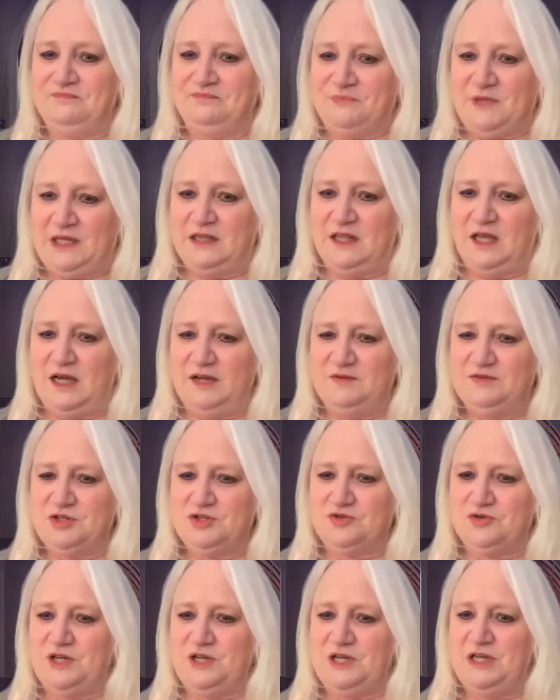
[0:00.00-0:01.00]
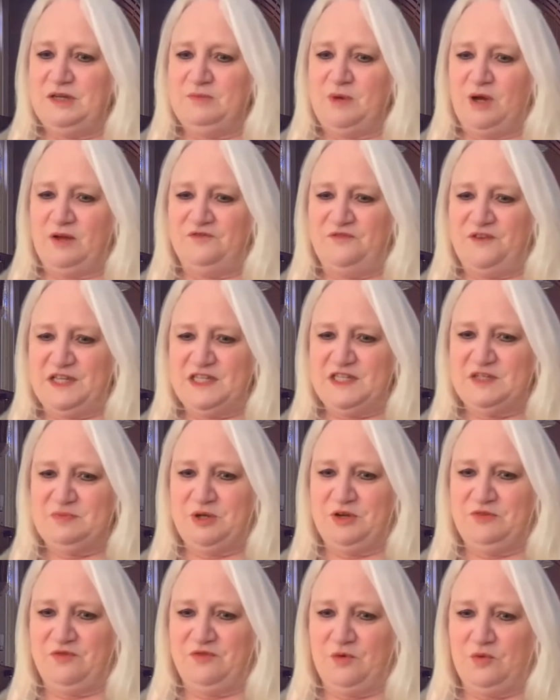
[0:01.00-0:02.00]
Live stream on
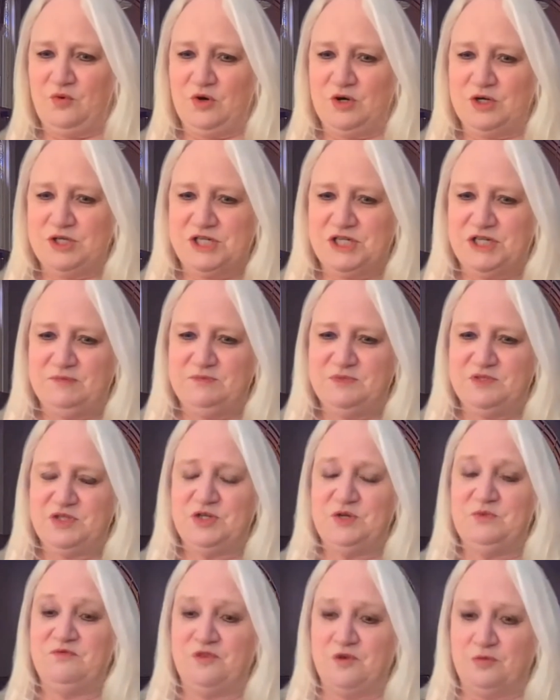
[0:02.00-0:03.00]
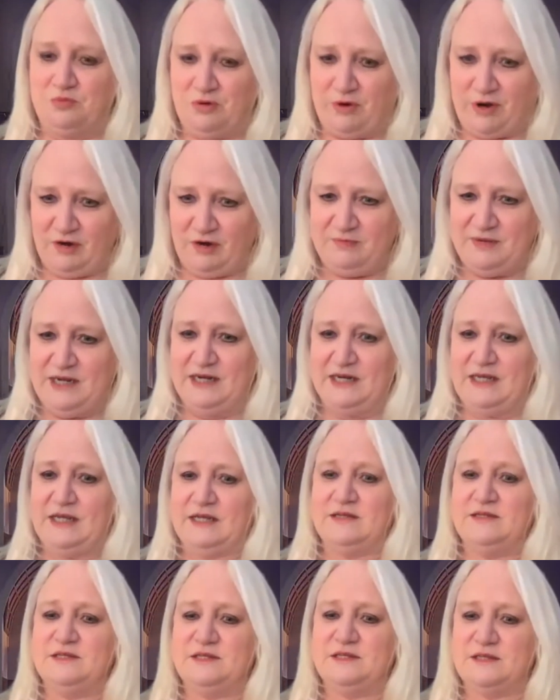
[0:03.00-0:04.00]
Facebook for worship, Zoom for prayer
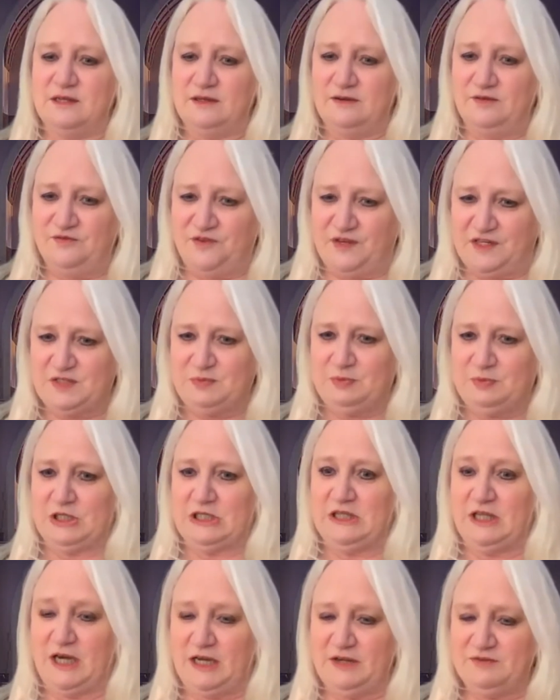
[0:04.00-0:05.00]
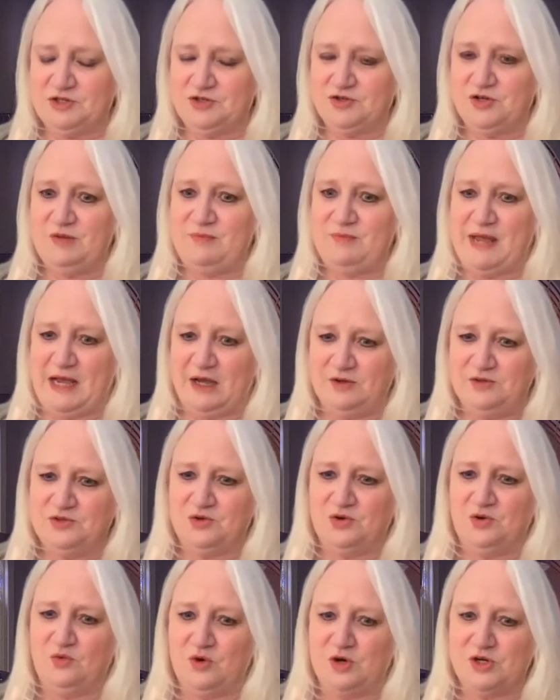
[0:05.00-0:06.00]
meetings, Facebook live stream,
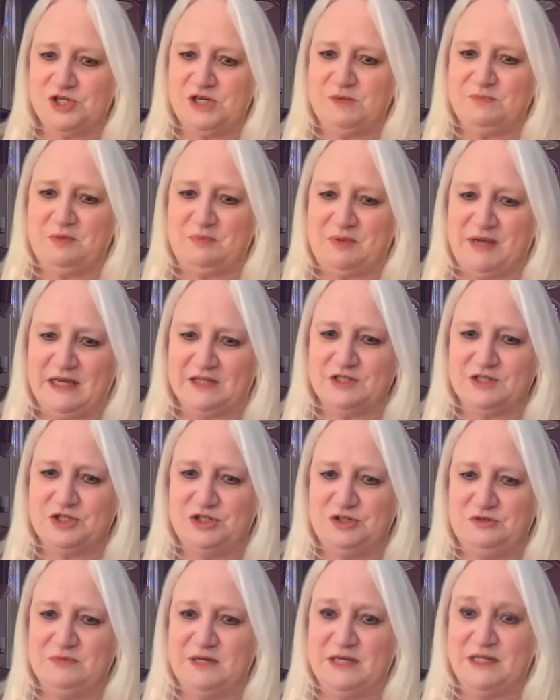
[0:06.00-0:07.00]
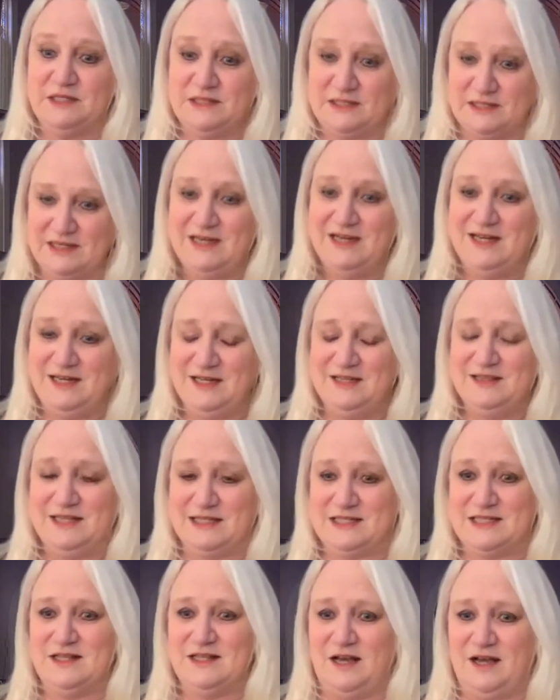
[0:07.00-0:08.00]
outdoor worship the past 2 months.
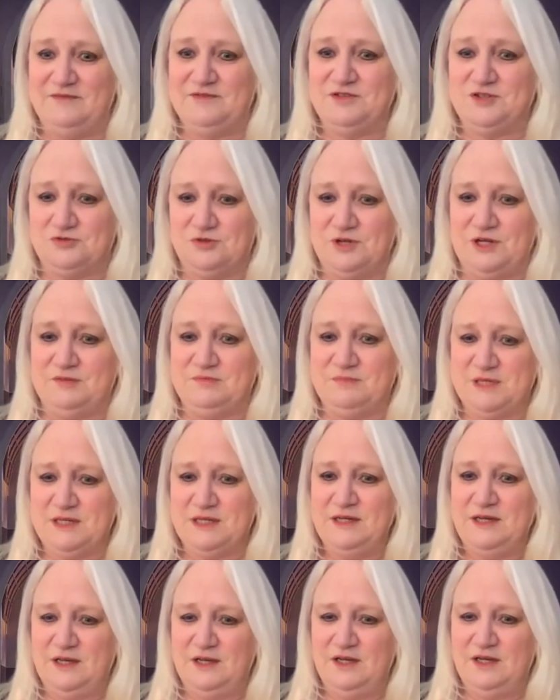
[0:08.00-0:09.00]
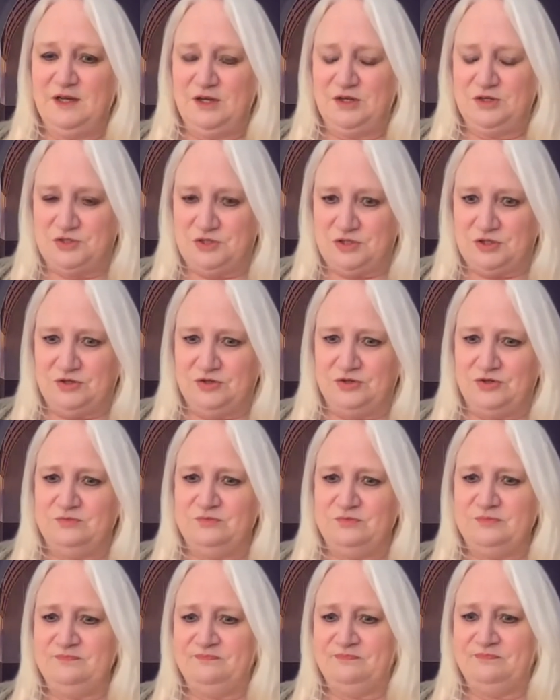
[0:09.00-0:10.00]
That's live streamed.
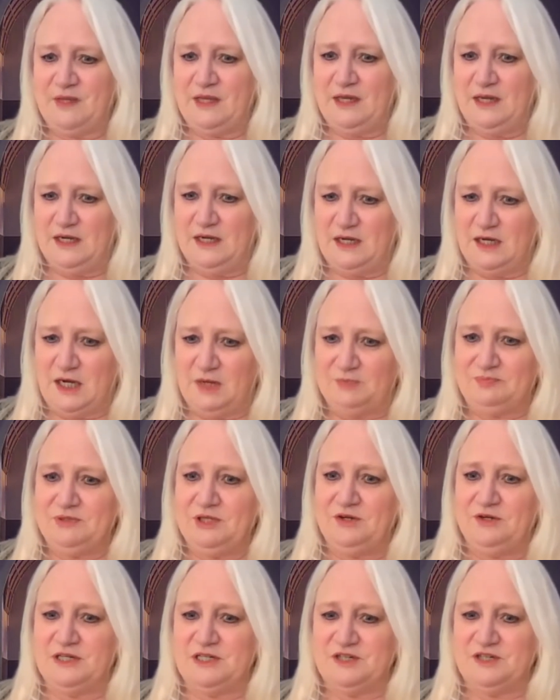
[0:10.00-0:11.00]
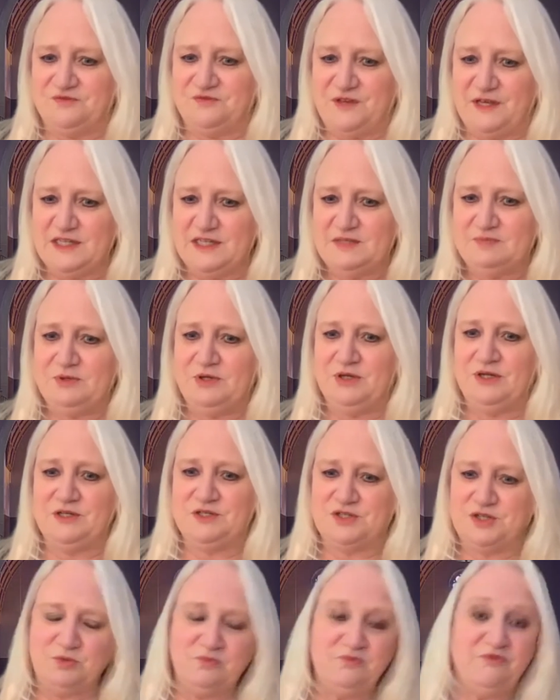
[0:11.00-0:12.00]
Zoom, uploading to Facebook,
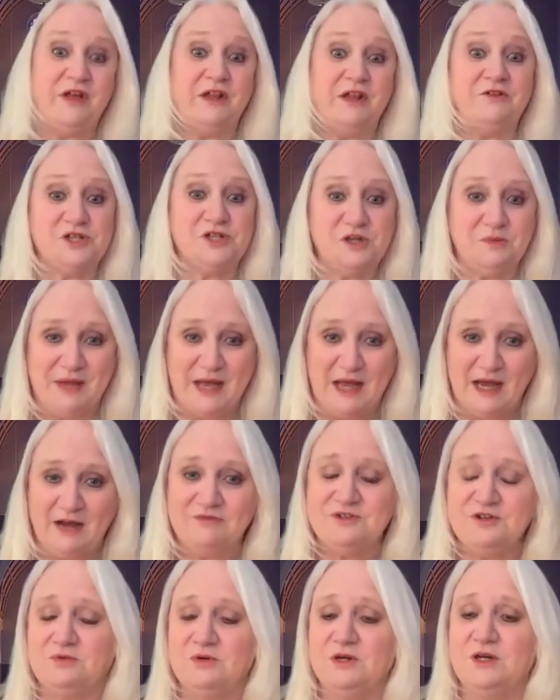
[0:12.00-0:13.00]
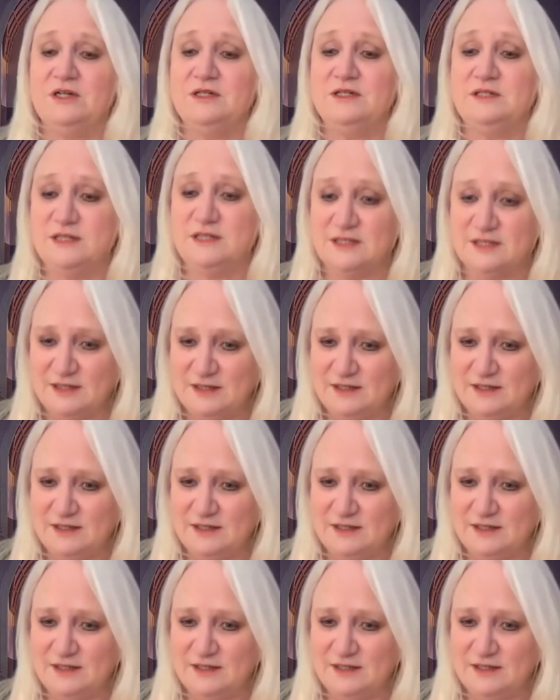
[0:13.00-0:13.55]
Zoom fellowship afterwards.